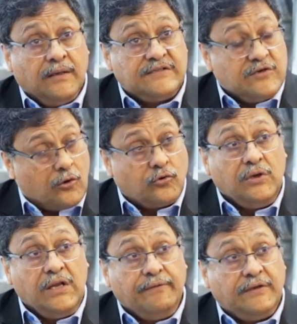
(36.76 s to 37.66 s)
is not
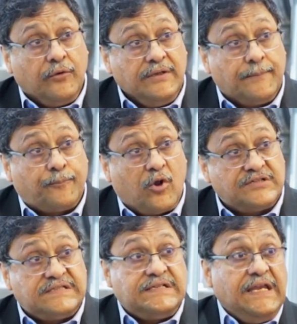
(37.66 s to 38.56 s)
only are we doing the
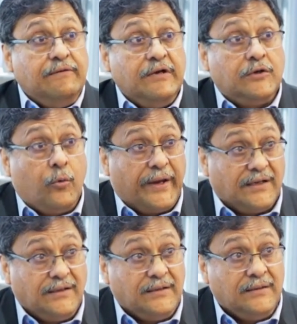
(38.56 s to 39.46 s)
process even
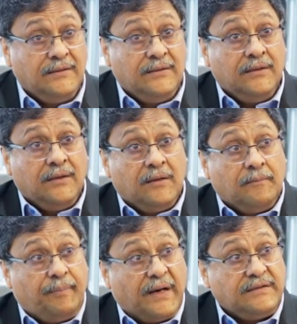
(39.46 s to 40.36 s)
quicker,
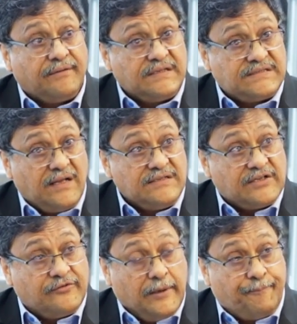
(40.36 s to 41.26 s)
but the results
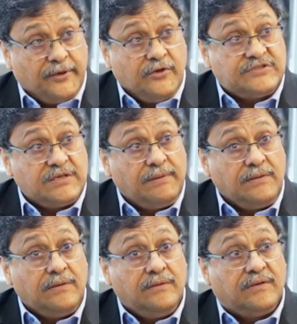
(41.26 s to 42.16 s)
are
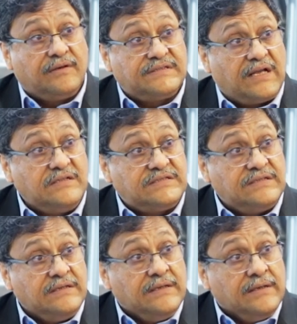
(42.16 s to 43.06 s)
reproducible. The
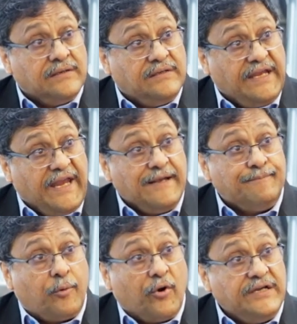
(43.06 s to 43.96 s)
results, the
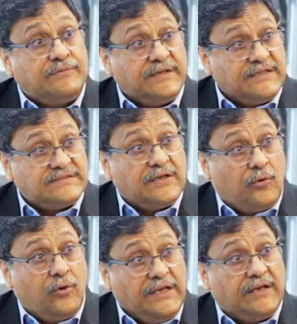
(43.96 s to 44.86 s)
end point, which is the
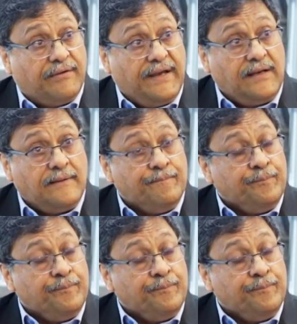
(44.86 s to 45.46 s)
holy grail,